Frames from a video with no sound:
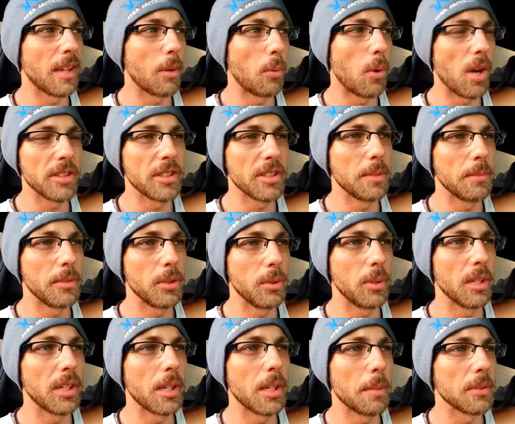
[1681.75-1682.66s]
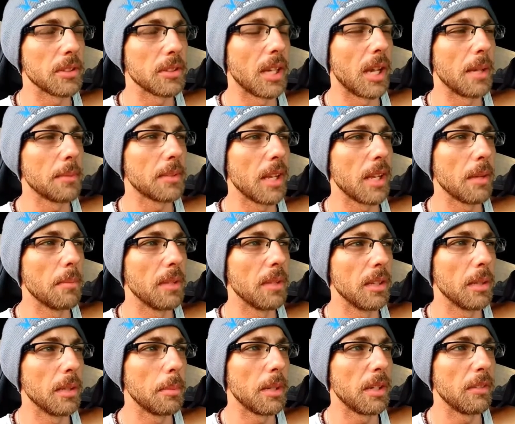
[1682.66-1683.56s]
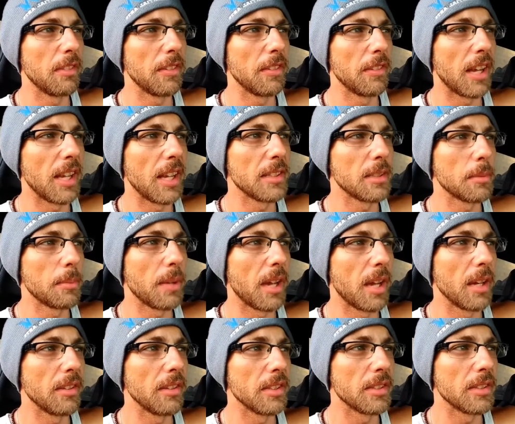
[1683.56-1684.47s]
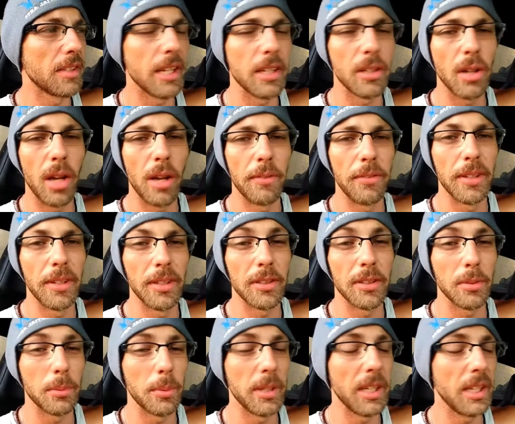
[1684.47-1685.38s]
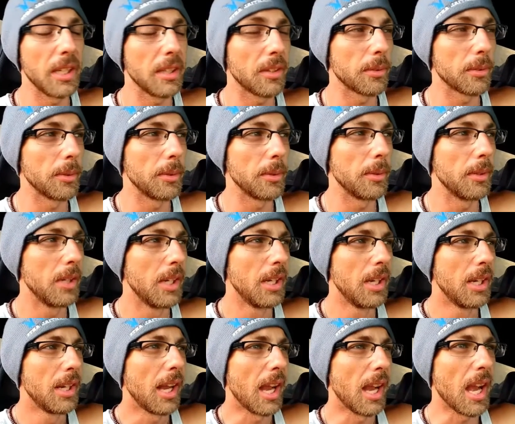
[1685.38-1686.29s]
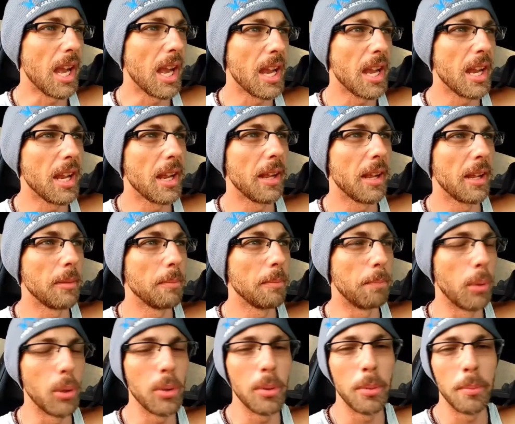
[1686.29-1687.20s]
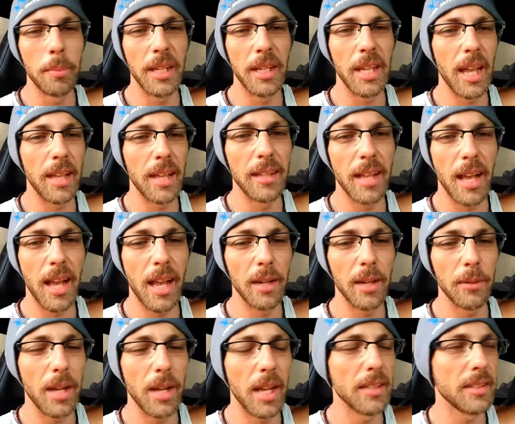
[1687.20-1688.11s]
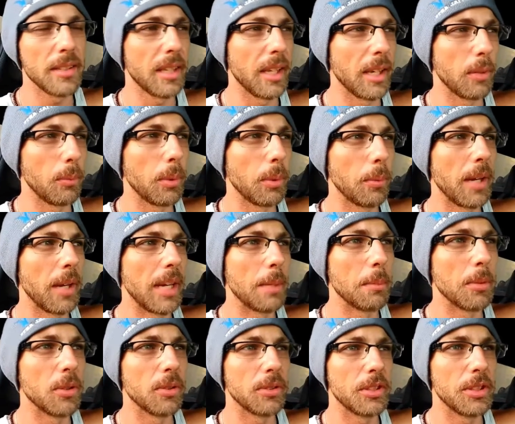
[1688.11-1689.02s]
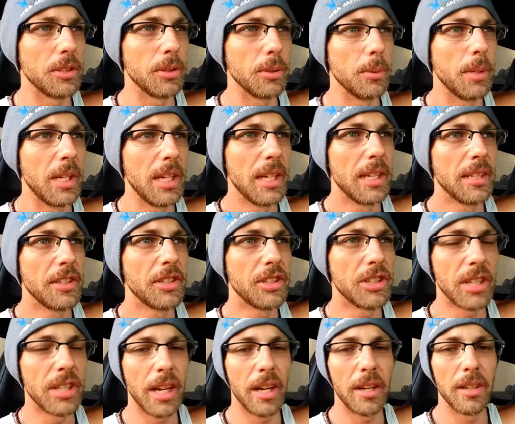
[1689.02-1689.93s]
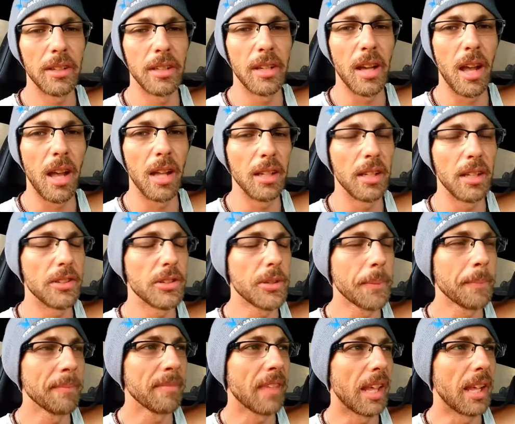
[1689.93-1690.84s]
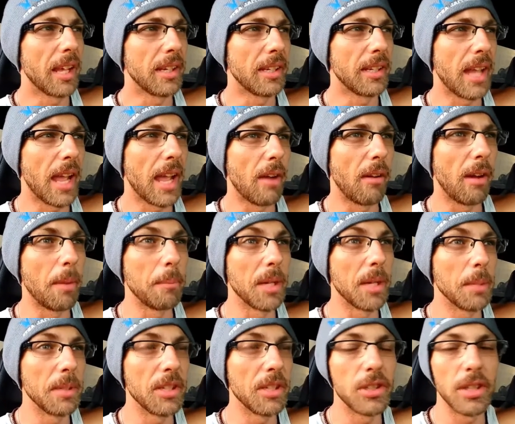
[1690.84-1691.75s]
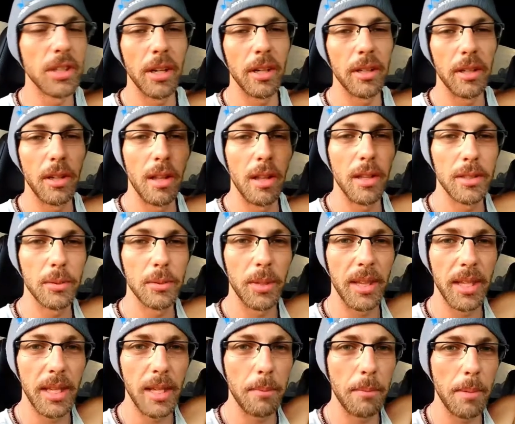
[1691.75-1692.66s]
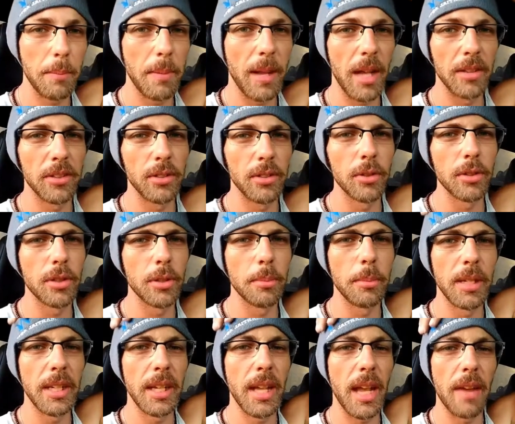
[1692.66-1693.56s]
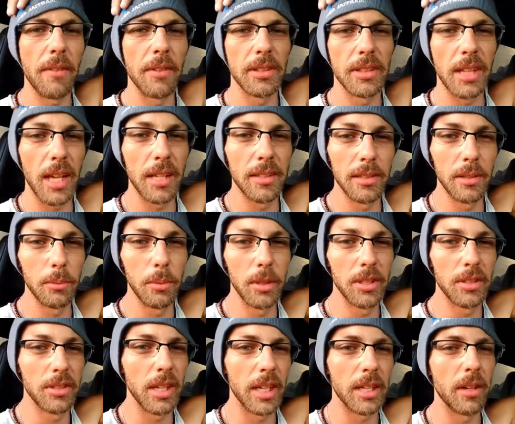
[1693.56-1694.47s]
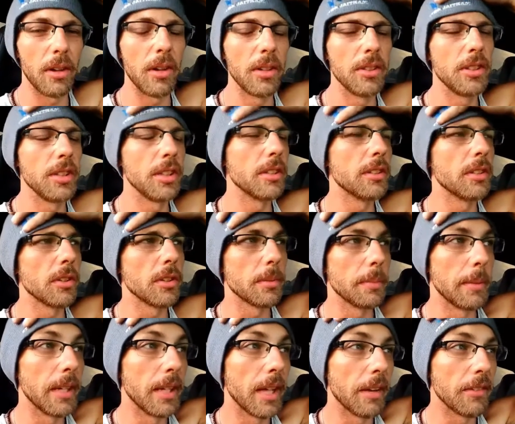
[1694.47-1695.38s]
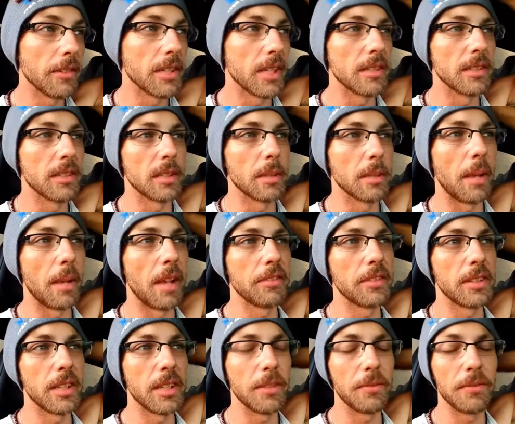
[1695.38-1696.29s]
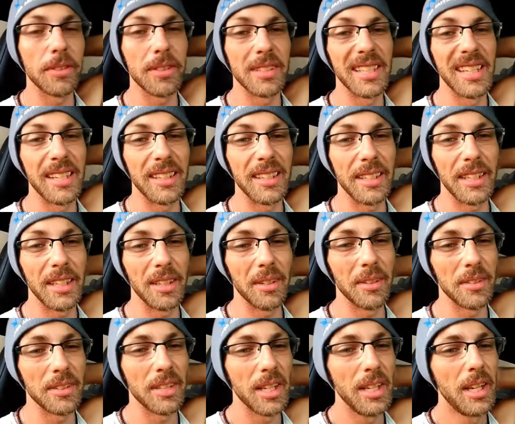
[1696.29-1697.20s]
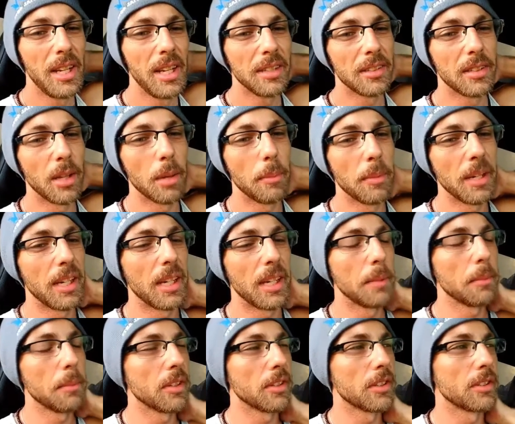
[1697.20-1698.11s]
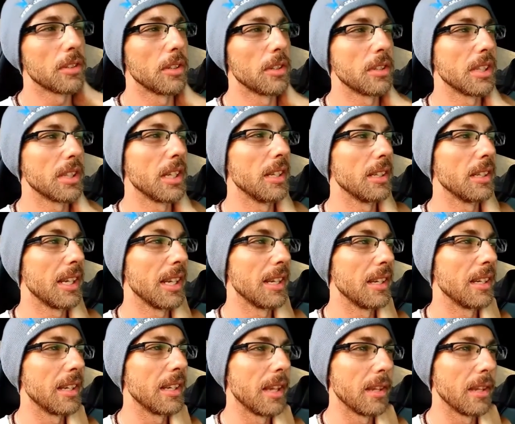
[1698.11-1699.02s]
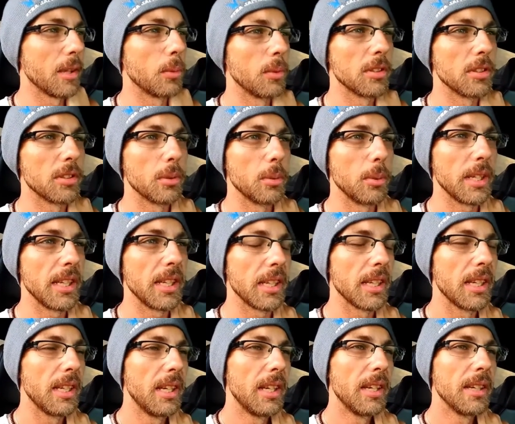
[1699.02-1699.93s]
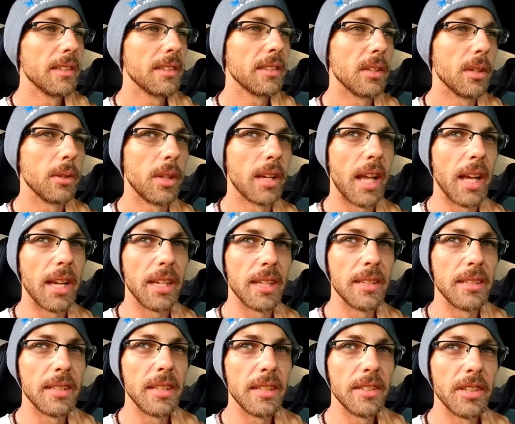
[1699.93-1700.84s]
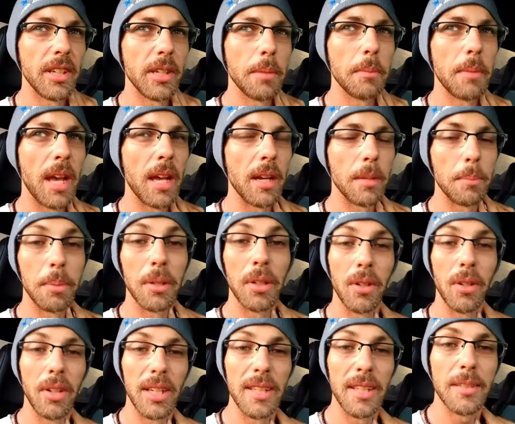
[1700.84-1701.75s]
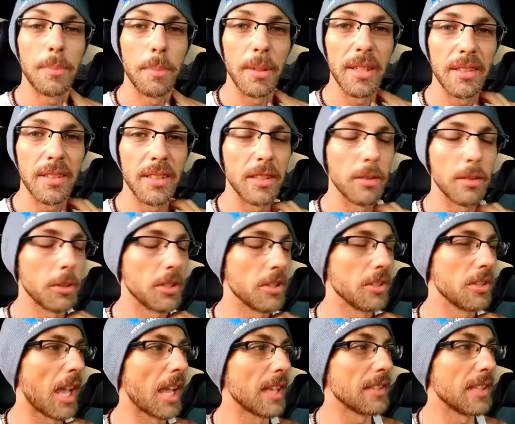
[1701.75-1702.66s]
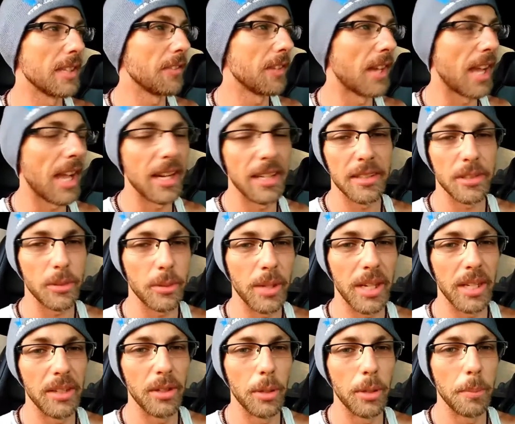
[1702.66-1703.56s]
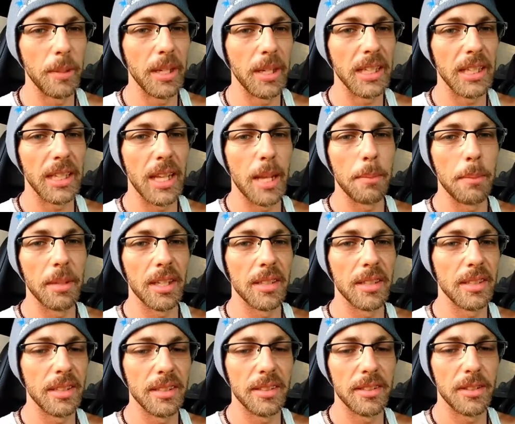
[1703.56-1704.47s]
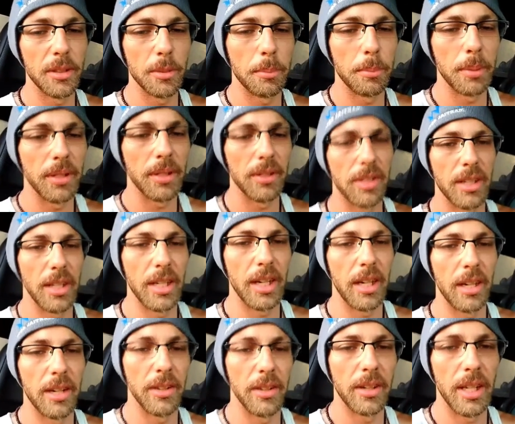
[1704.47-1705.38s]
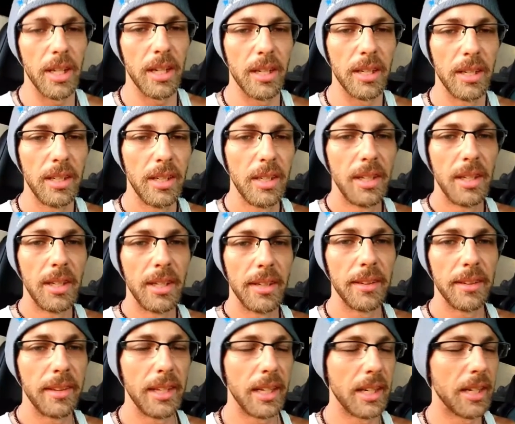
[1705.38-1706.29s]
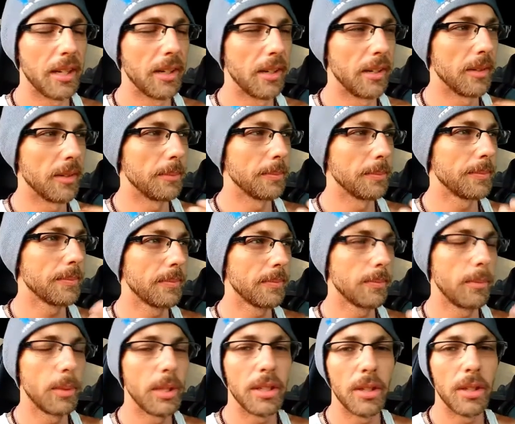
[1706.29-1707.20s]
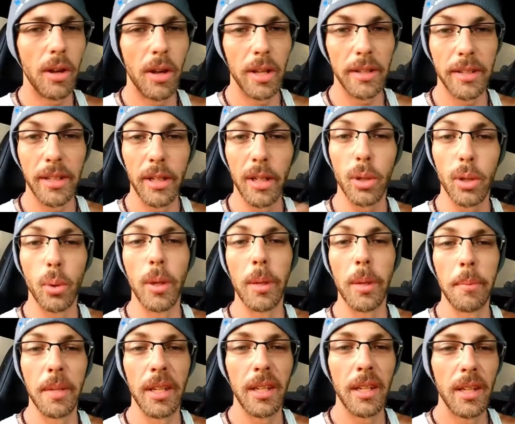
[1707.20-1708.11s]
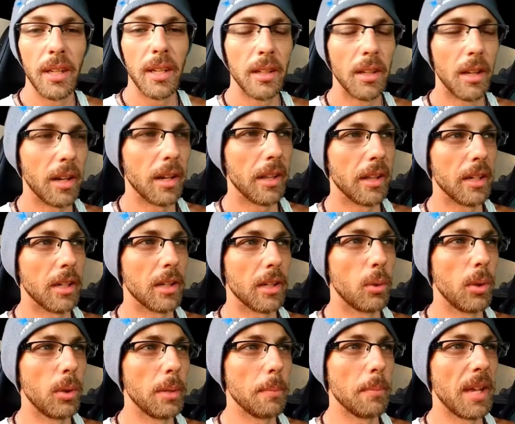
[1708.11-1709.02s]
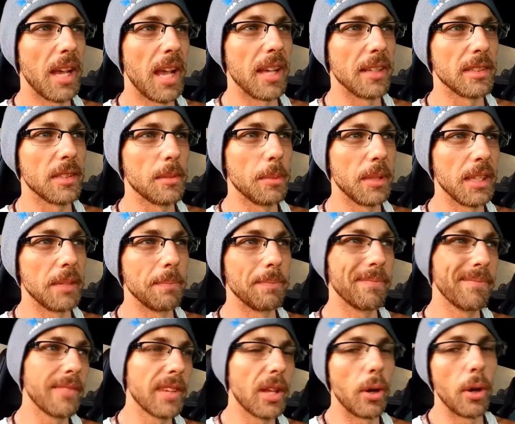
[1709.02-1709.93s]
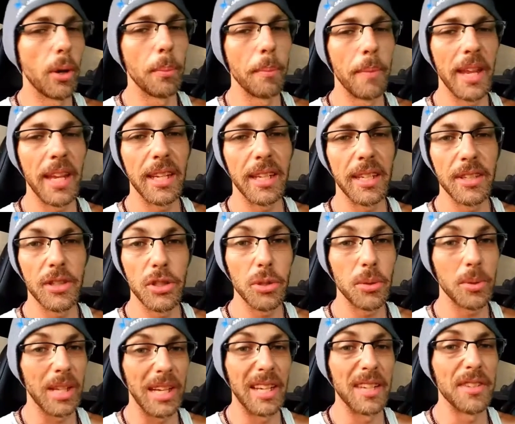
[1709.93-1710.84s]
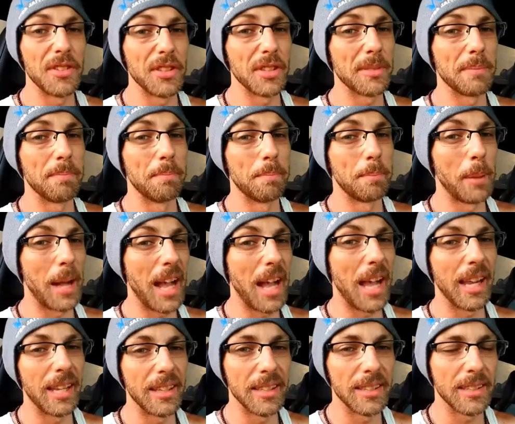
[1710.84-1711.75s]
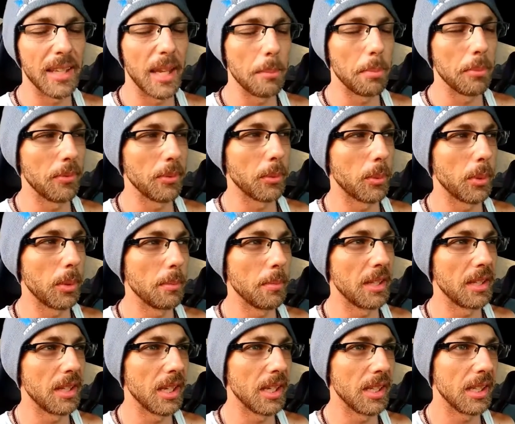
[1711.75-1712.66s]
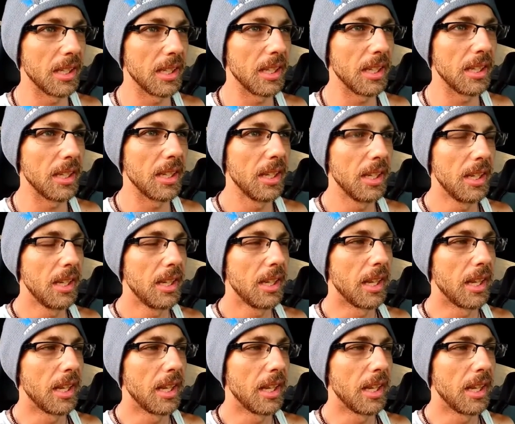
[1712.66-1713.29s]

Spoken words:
I watched him do it a couple times, gave him a little bit of advice about his takeoff and his swing through, and boom, he had the high rise kick. We were able to share knowledge, and now I'm going to be sharing knowledge with him about social media advertising, which psychology of social media advertising is something I've studied for 10 years. So me and him going to start to getting together once a week so that I can teach him how to build his business, which hasn't even had its grand opening yet because he's still building their equipment. A lot of their equipment has to be homemade because you can't just buy the type of equipment they need.